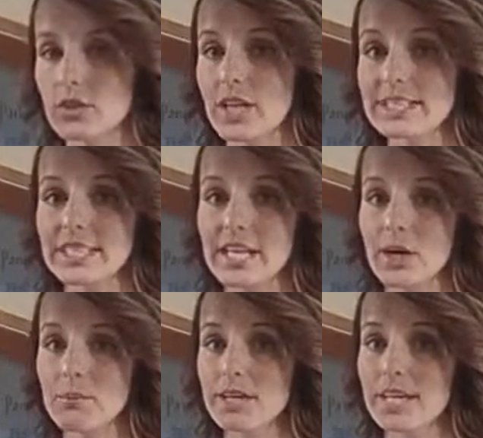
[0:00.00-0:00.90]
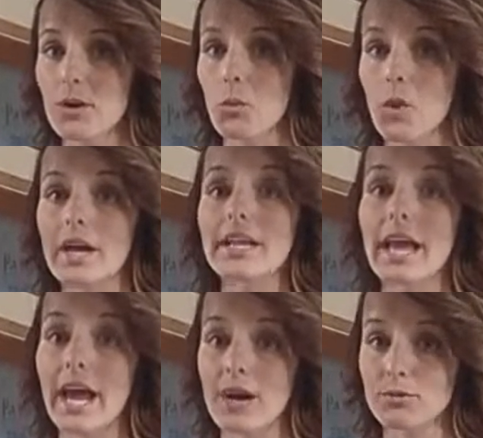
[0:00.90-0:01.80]
So that's gonna help me get
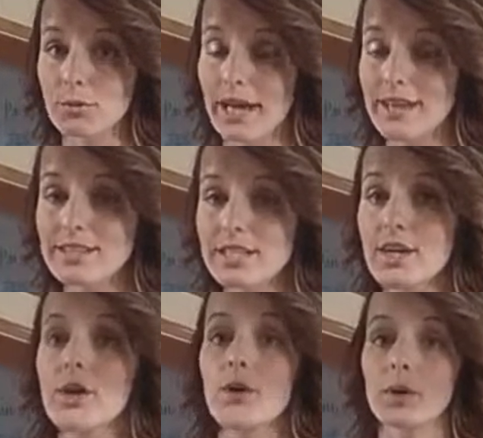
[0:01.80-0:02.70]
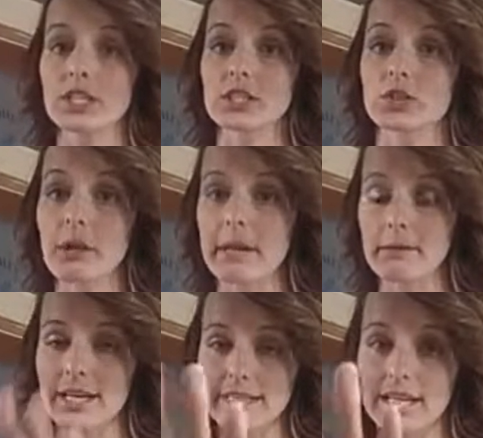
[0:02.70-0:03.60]
1.5 reds, which is great
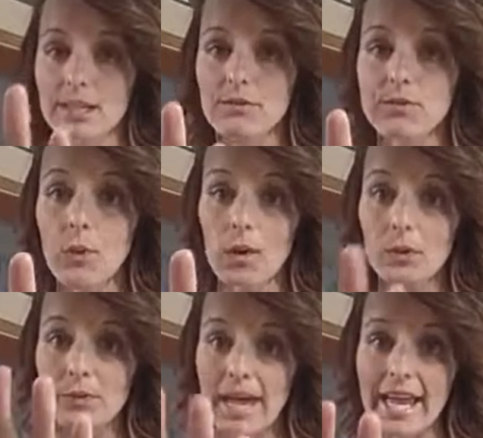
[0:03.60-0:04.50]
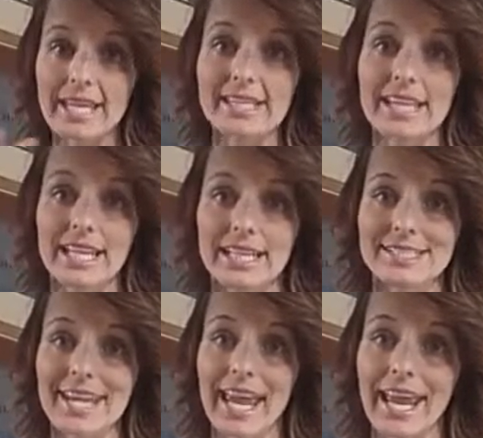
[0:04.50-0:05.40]
because I need 4 reds in a
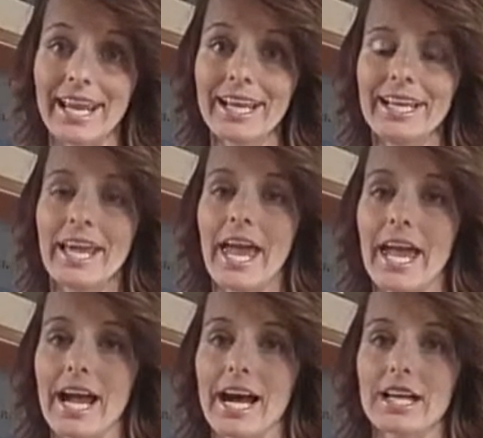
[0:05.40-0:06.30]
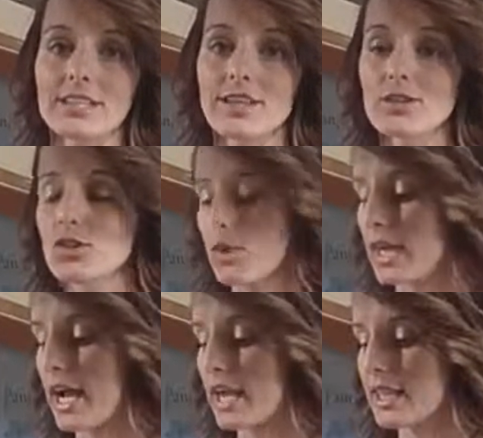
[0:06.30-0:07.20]
day. And so
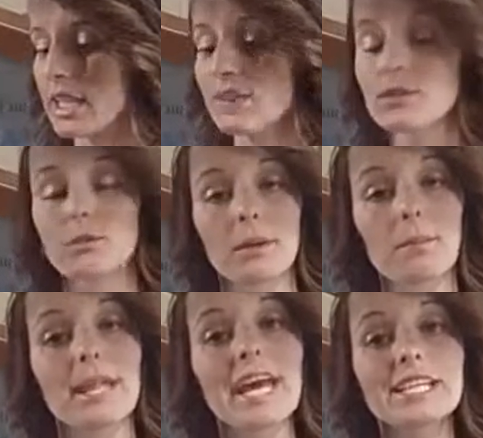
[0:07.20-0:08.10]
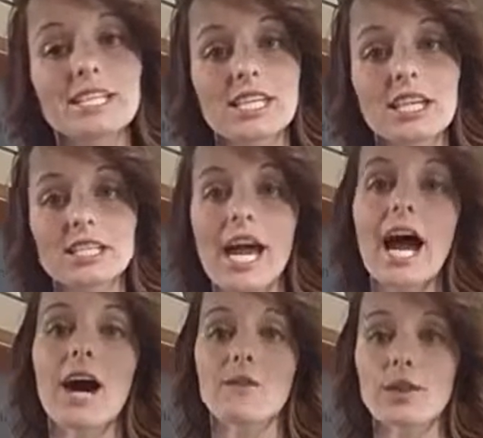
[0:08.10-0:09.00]
that leaves me plenty to
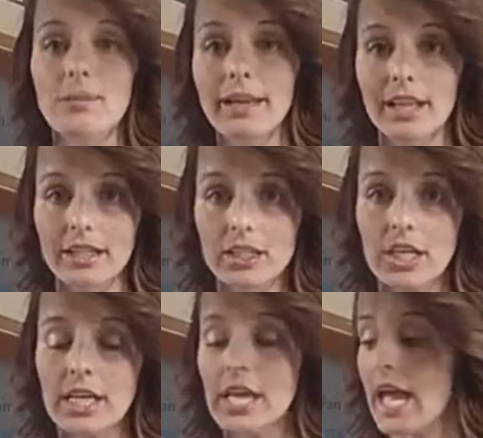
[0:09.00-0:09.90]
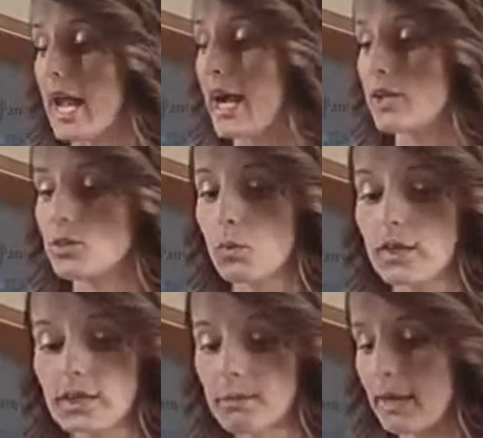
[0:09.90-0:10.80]
have with my lunch and
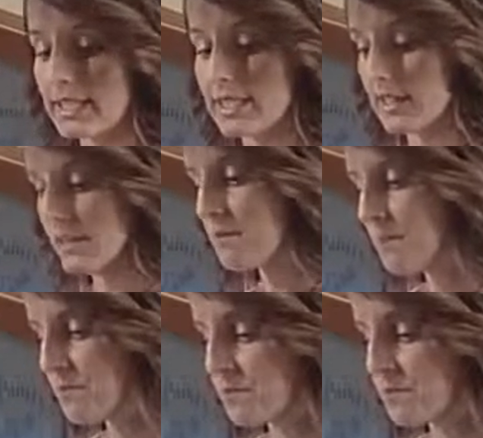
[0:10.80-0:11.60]
with my dinner.